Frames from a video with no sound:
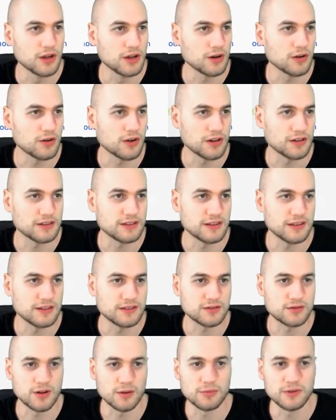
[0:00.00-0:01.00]
cross-site
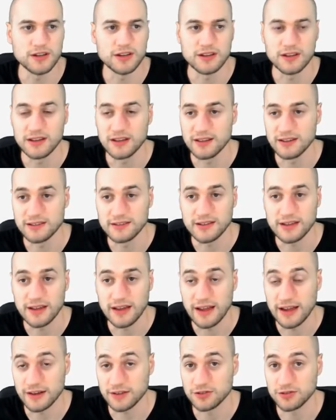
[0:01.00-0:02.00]
scripting is
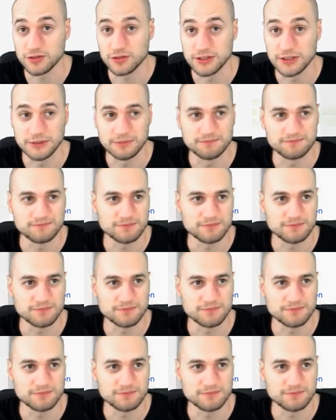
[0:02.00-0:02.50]
actually